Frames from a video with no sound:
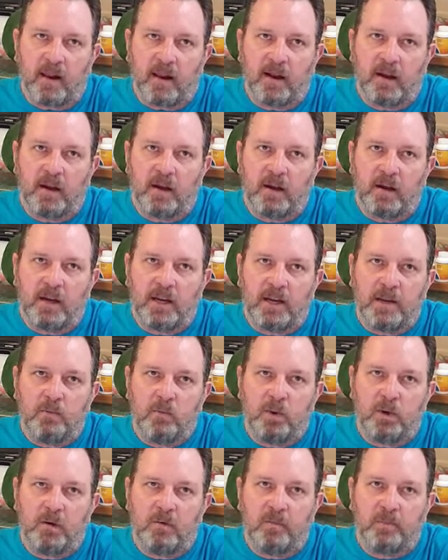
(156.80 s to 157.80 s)
I
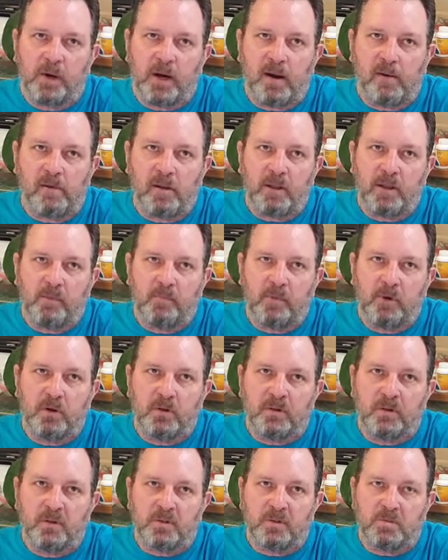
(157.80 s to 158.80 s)
will probably
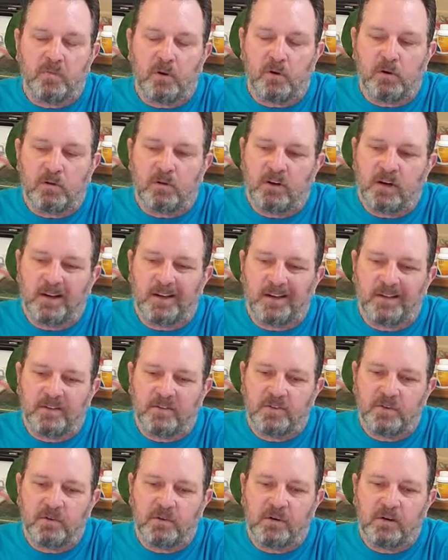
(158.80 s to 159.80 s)
put the smoker on
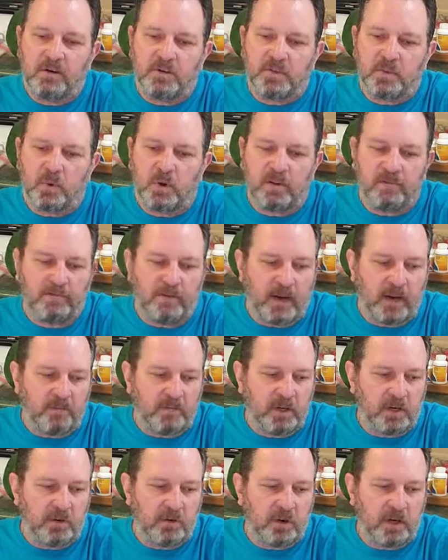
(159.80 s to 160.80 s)

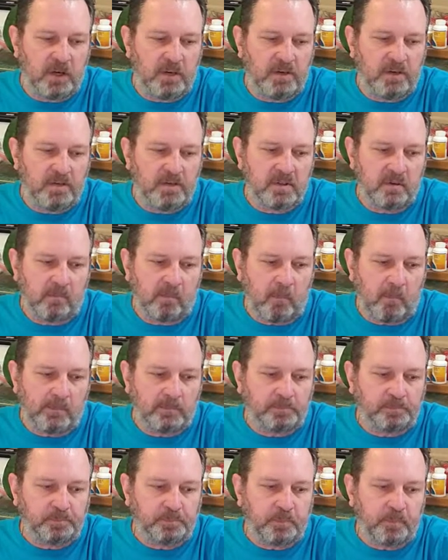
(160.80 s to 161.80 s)
225 degrees.
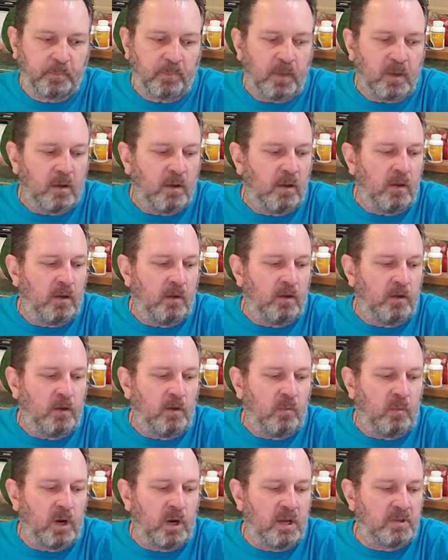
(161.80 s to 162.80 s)

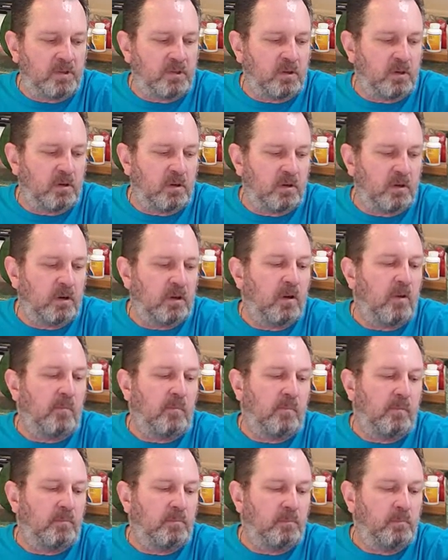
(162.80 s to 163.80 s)
You want your
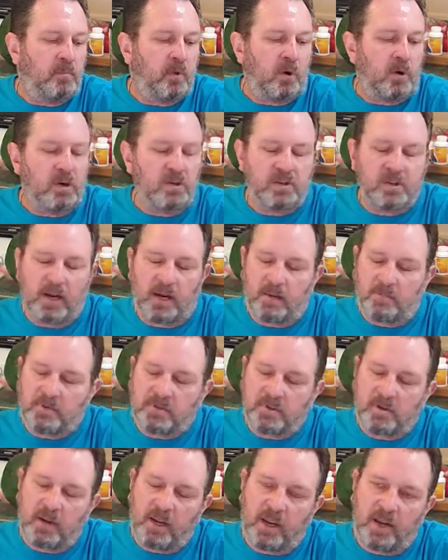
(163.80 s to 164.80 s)
pork chops
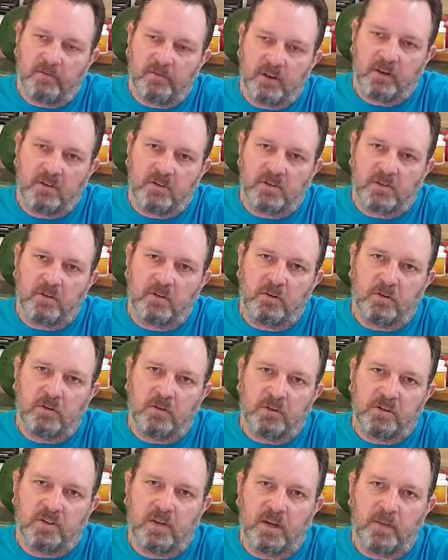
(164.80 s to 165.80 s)
to have an
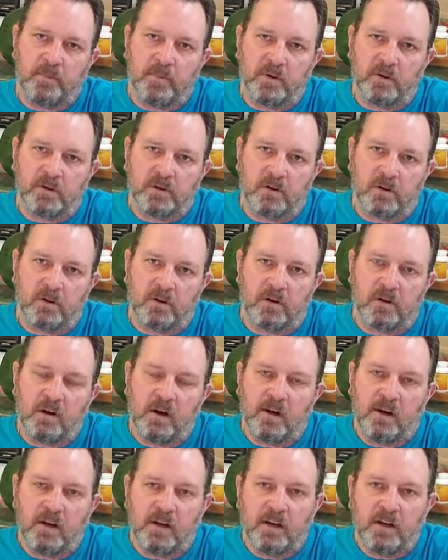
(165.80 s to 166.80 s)
internal temperature
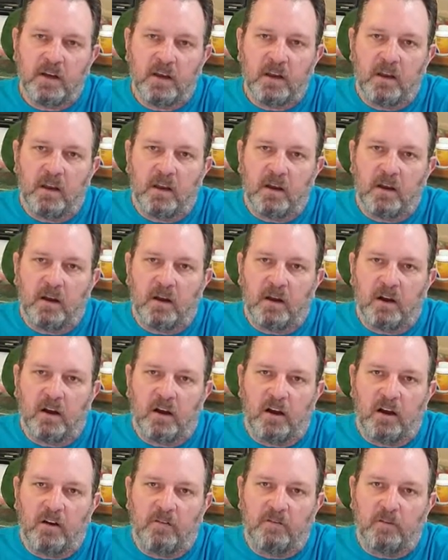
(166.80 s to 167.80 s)

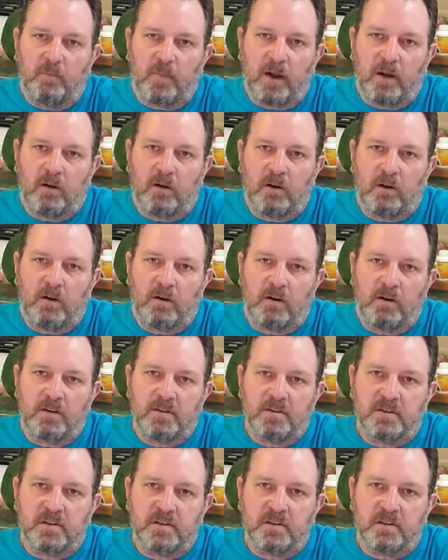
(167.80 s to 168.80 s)
of about
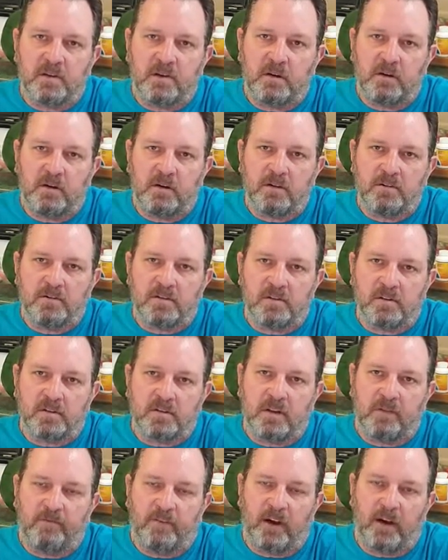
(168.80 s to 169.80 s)
160,
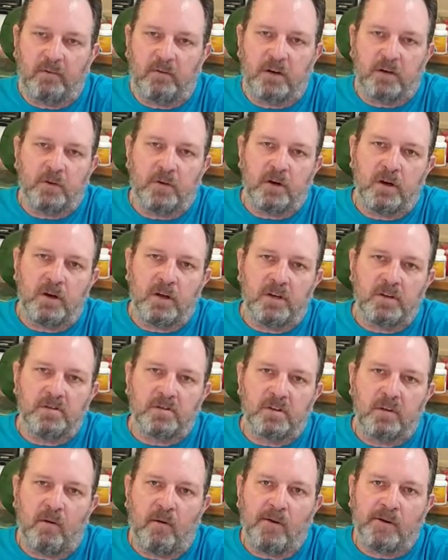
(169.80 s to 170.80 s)
165
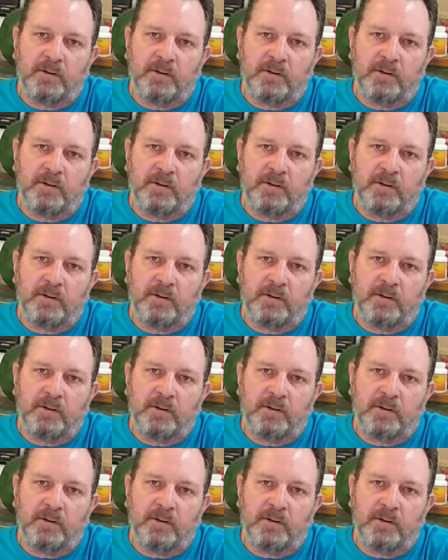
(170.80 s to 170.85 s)
degrees.